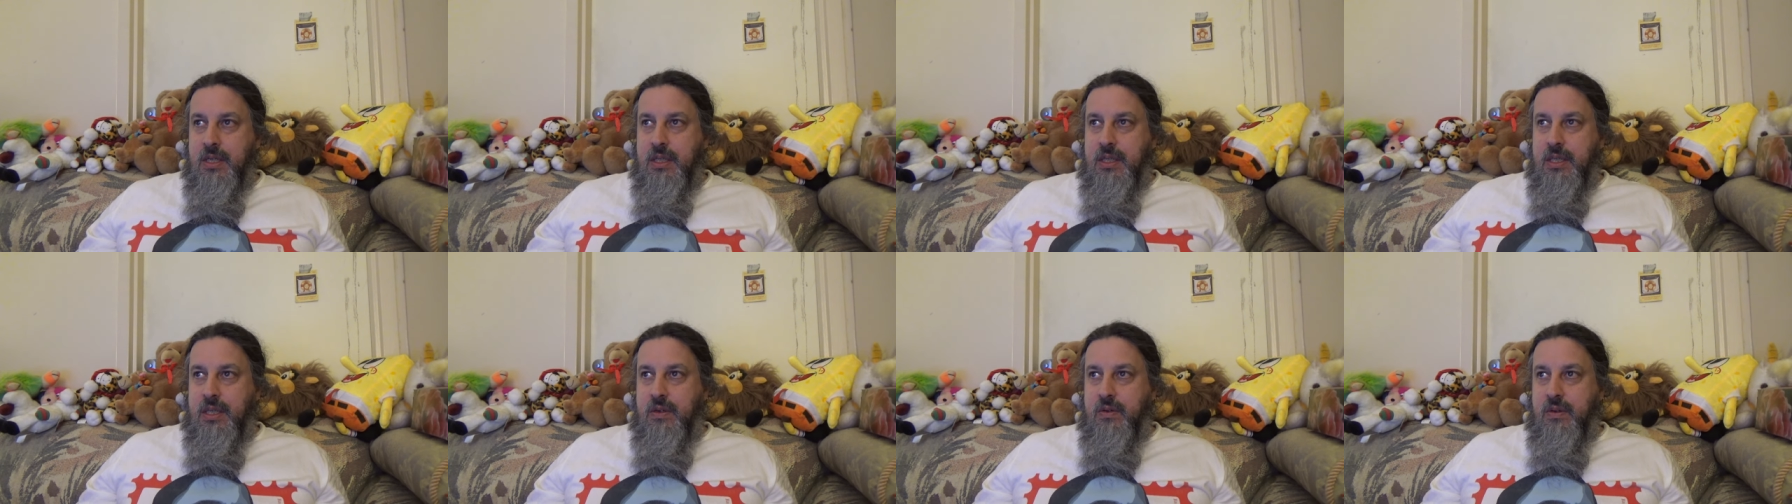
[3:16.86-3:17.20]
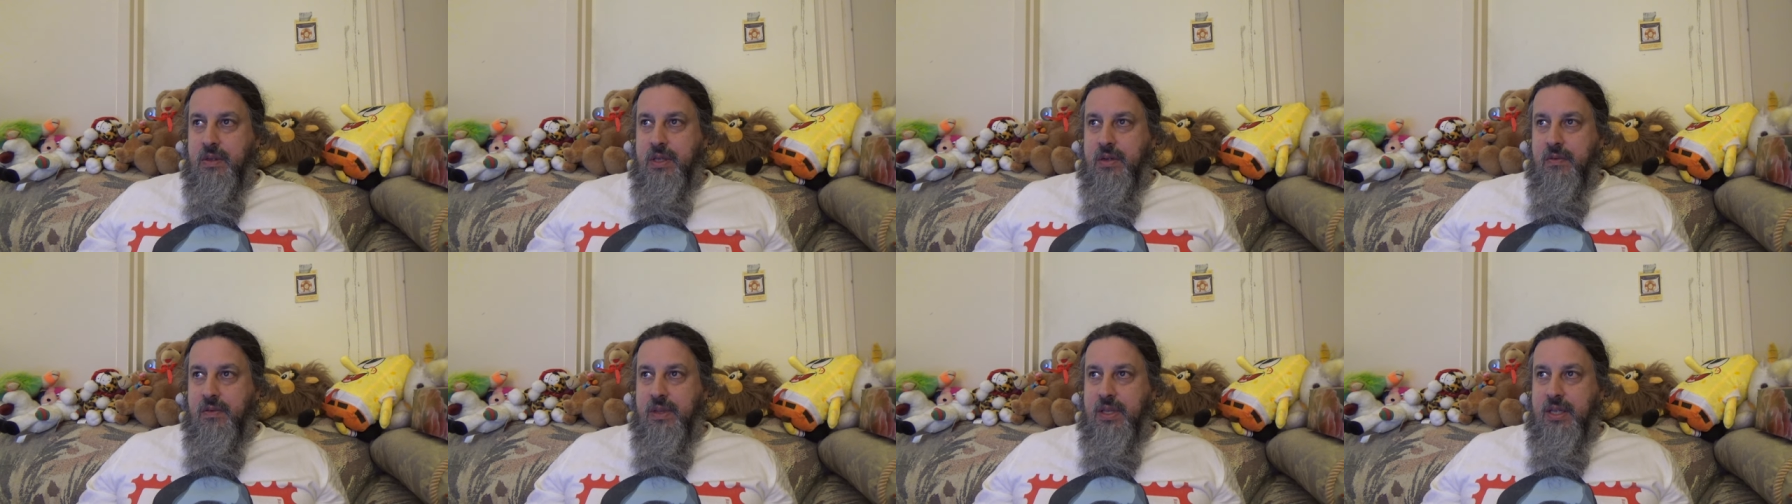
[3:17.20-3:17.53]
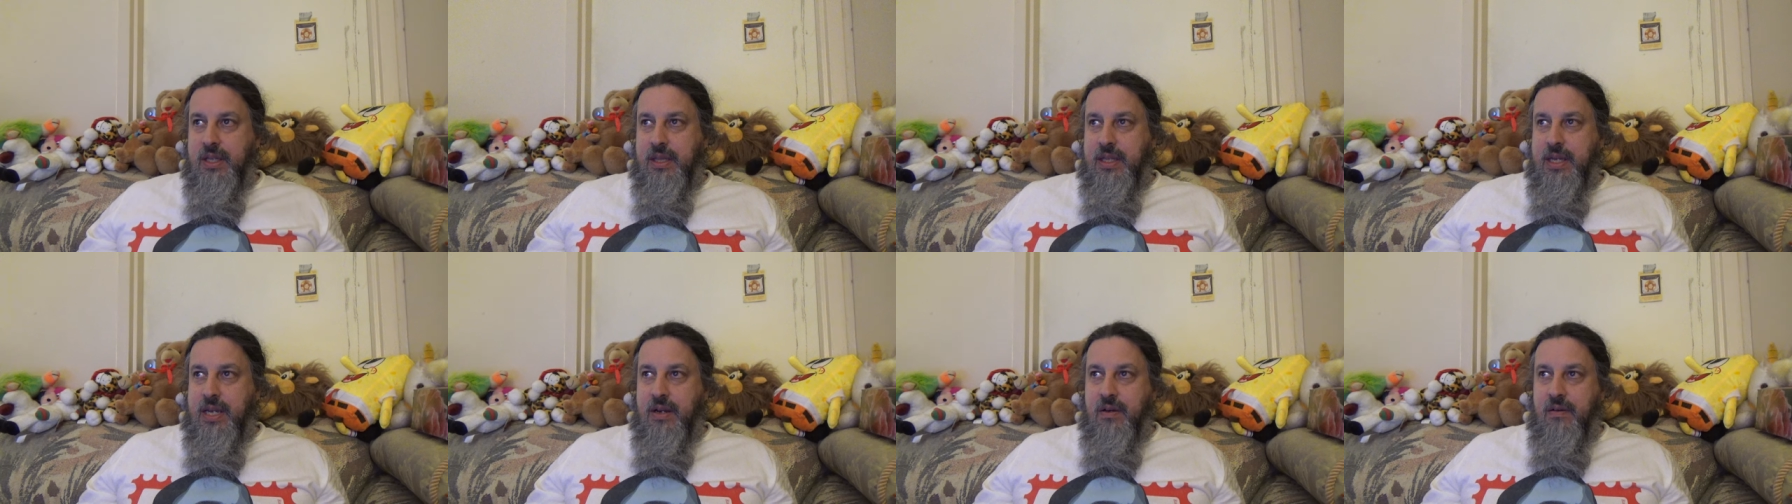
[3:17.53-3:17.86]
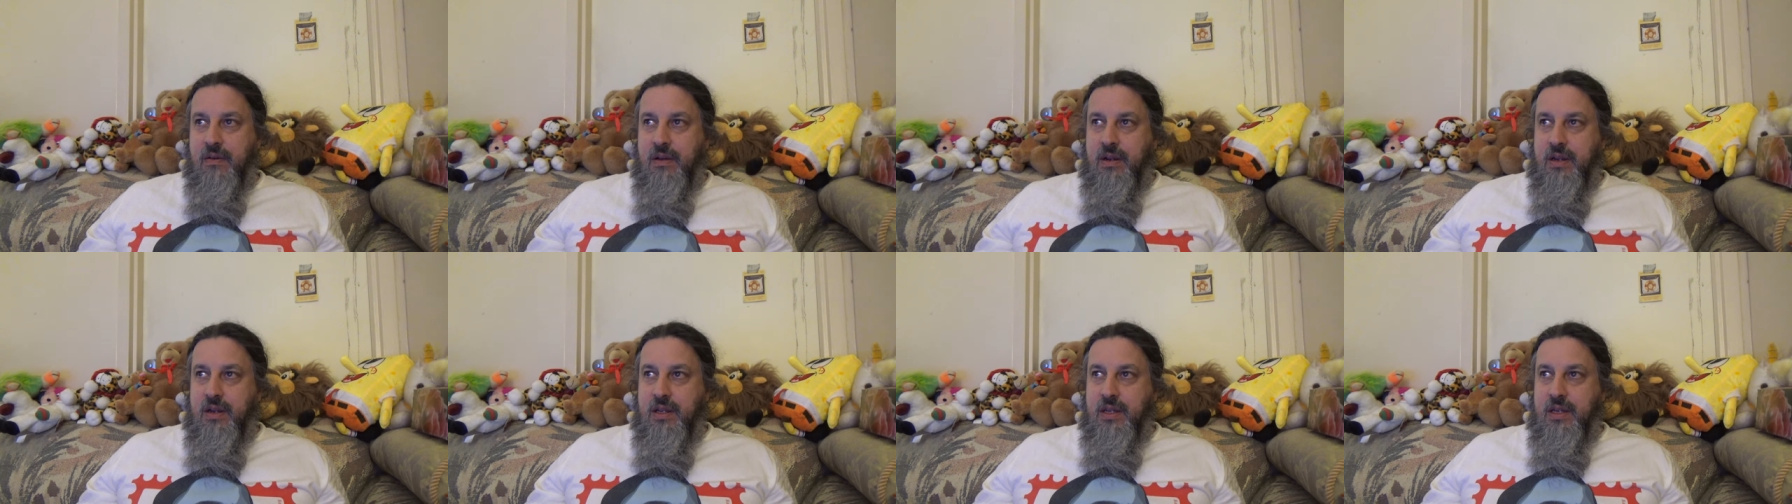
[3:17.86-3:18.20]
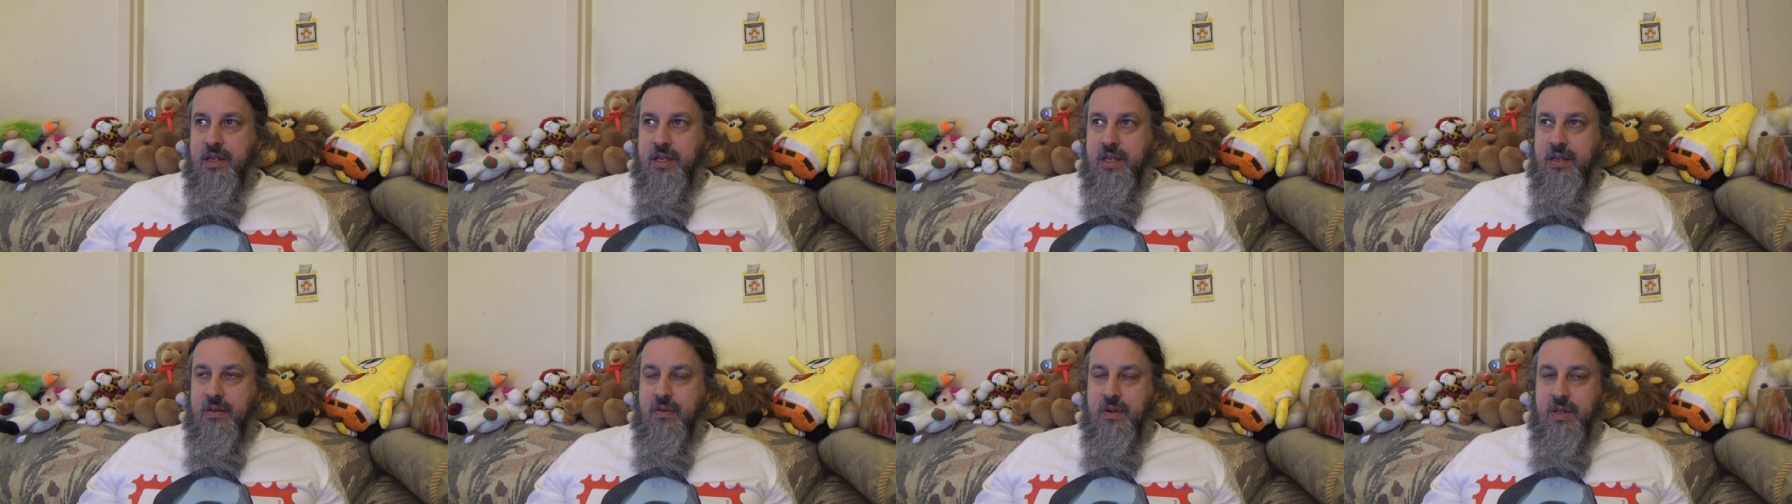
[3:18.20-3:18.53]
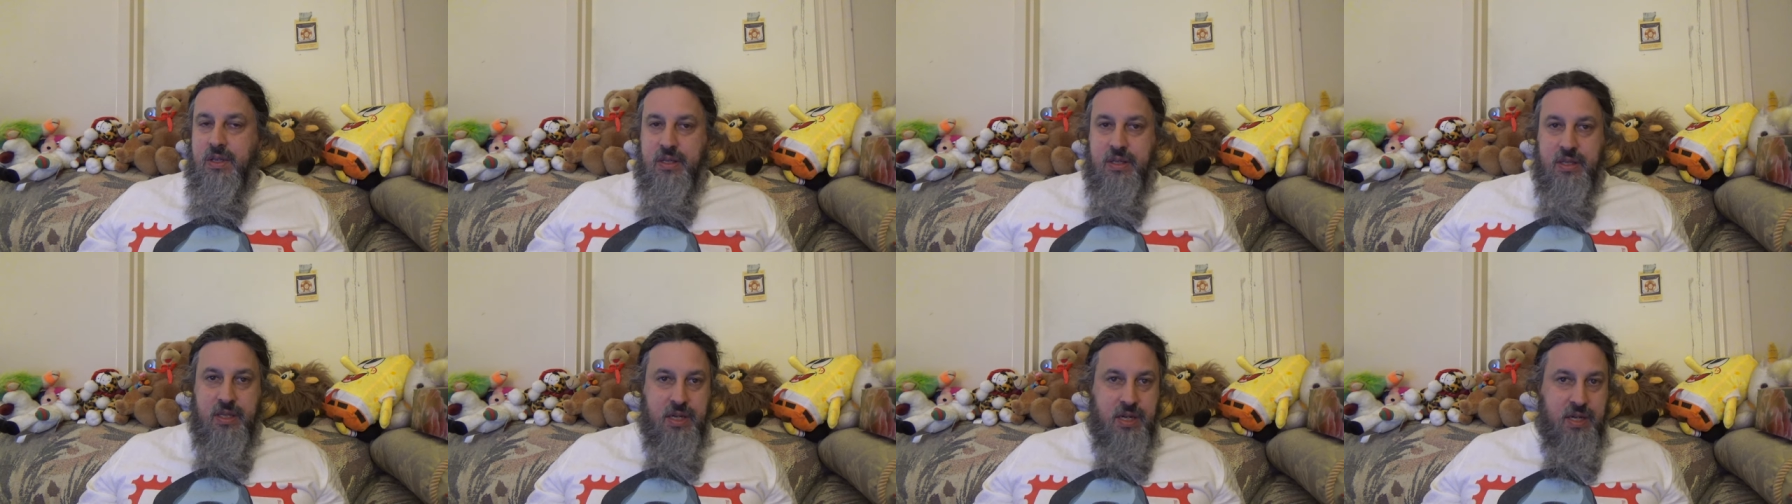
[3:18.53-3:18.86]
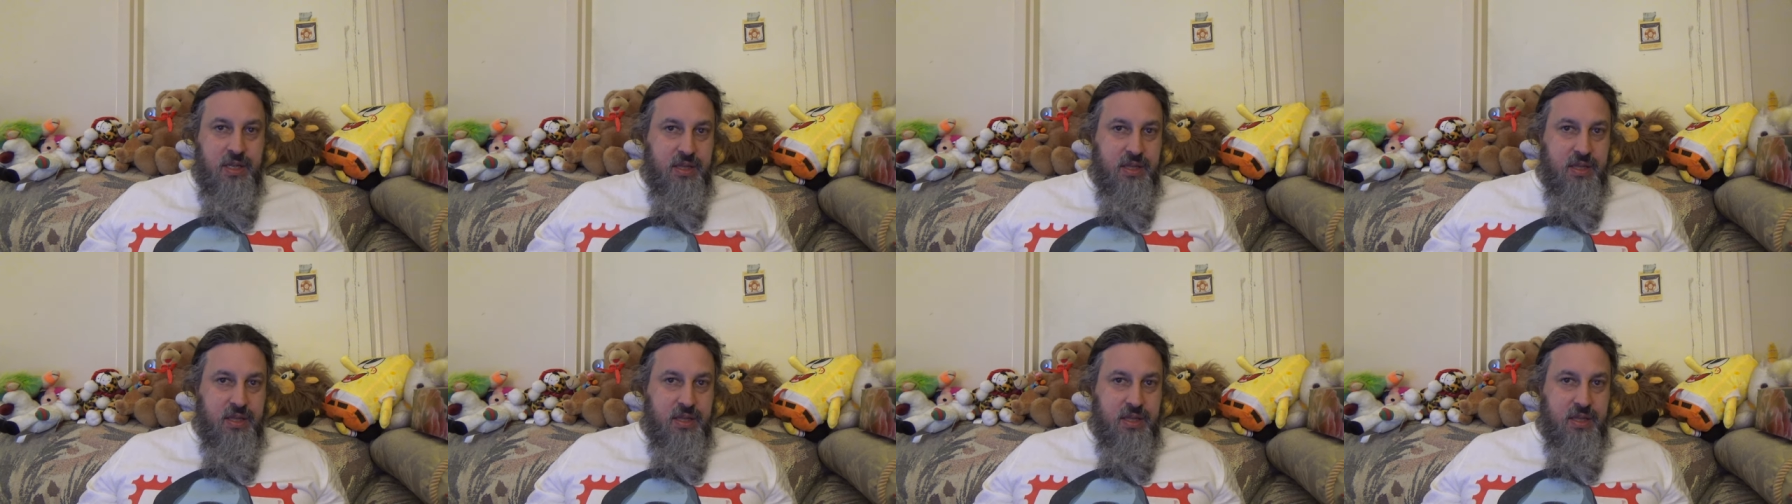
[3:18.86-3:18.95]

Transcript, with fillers: deal with everything later on. Deal with